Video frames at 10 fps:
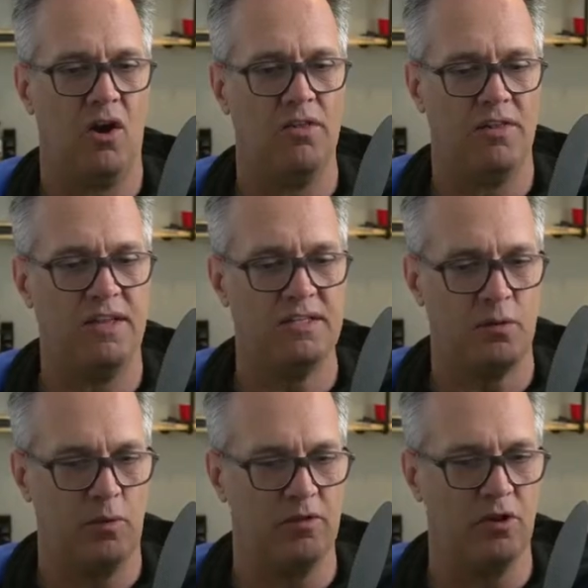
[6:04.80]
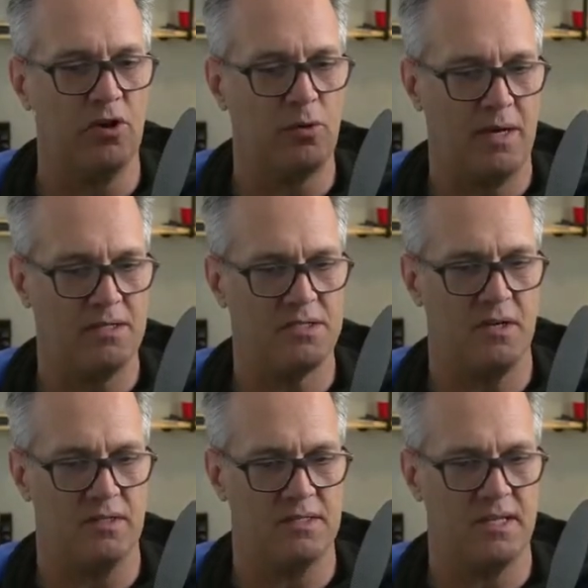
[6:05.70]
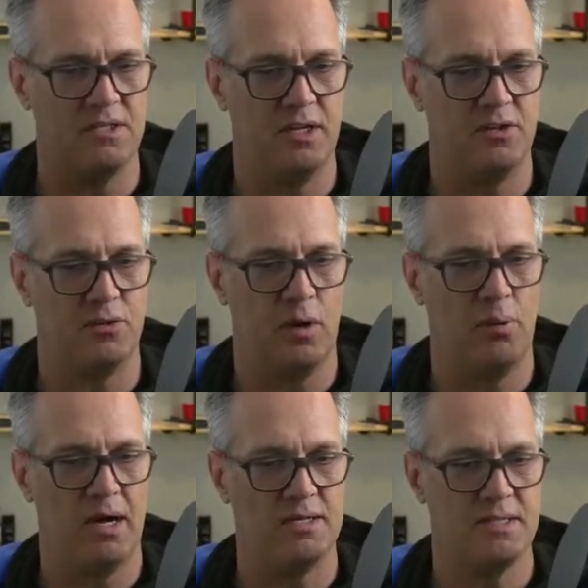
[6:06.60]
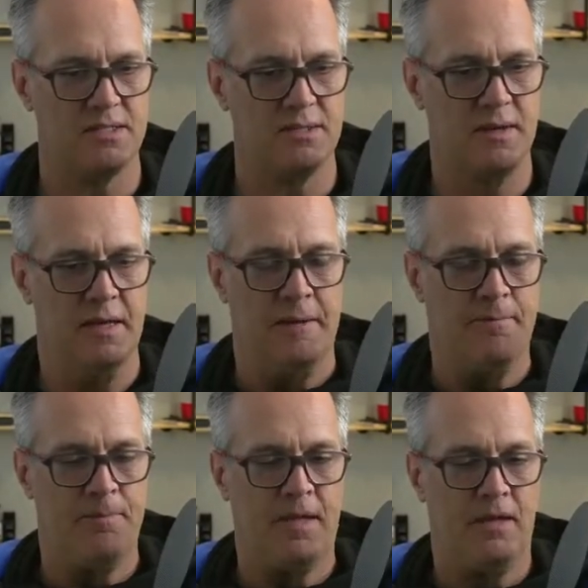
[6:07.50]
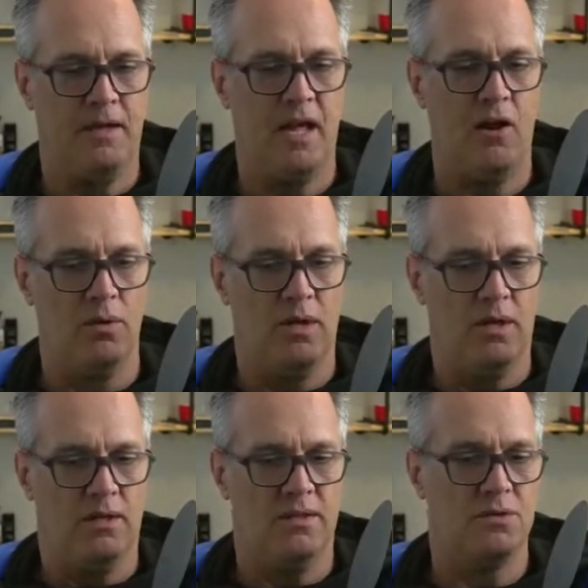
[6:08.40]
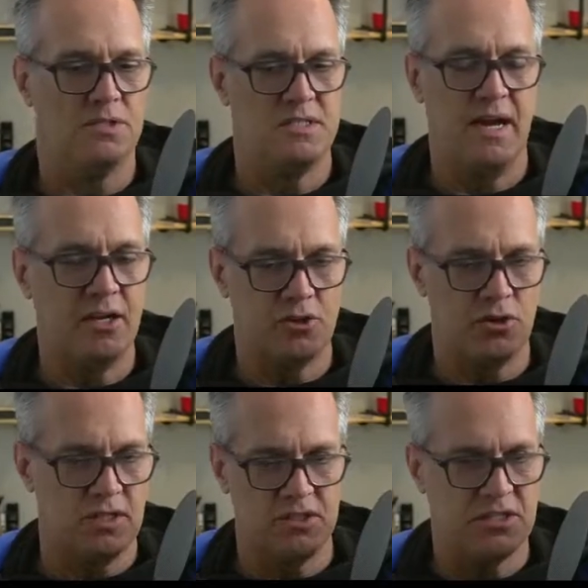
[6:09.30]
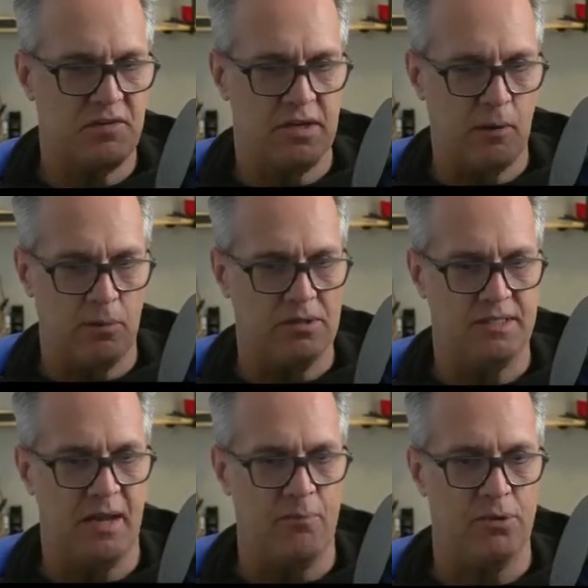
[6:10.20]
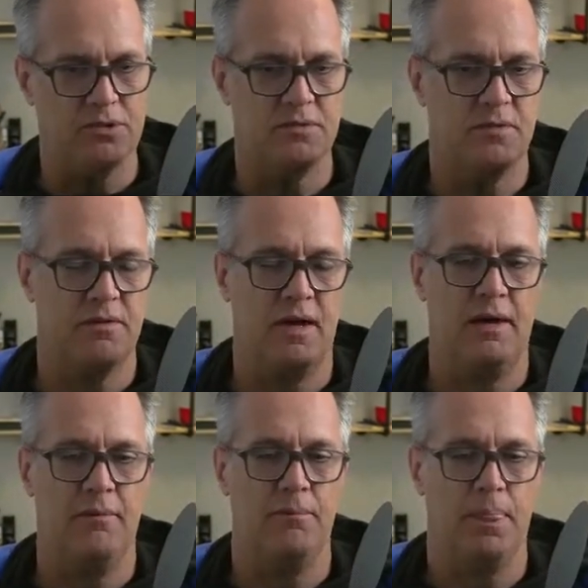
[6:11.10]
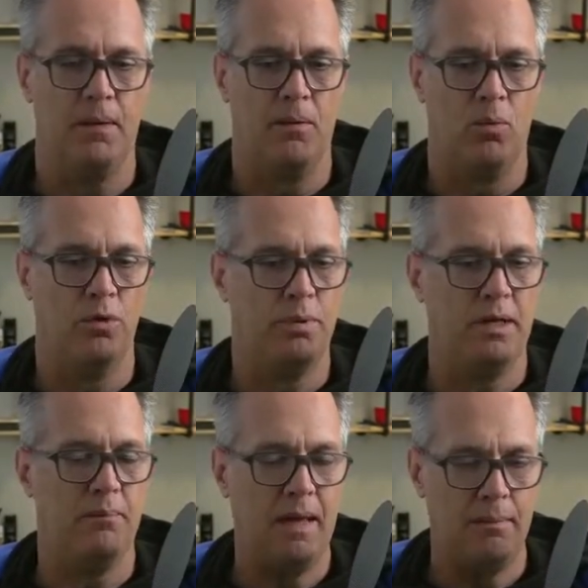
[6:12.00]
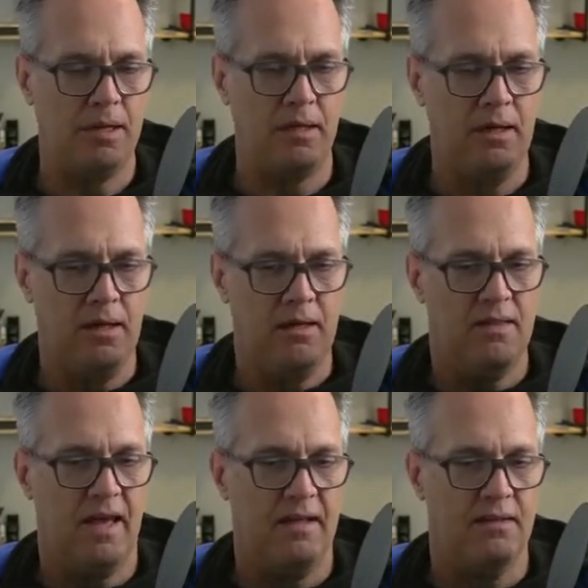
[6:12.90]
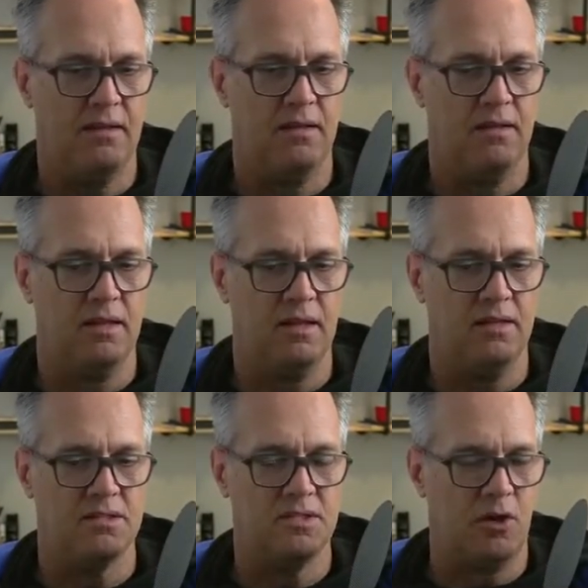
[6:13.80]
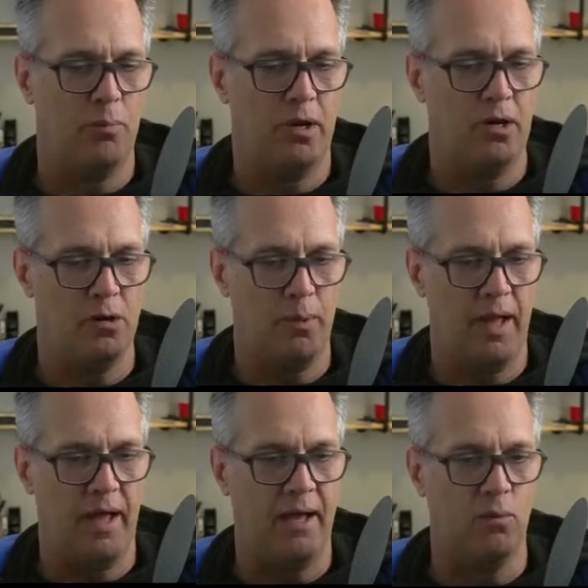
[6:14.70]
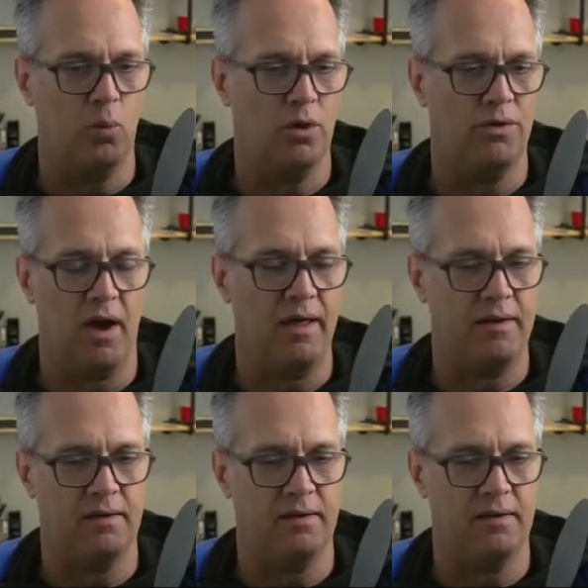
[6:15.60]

things that we've learned about sterilization into our process. Now, those design controls, I'll just give you a couple examples, would be maybe that the sterile barrier bag will not